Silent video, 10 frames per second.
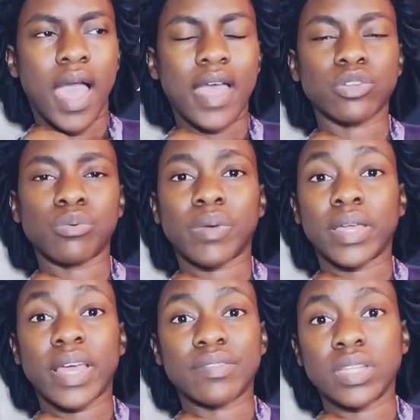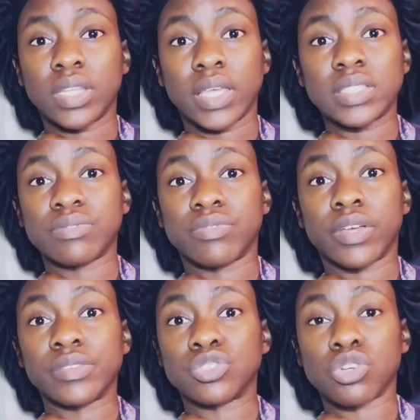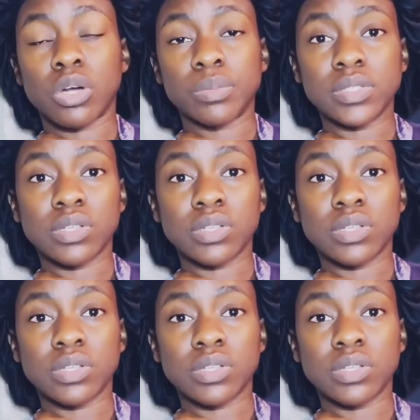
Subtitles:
I don't mind having a 9-to-5 job as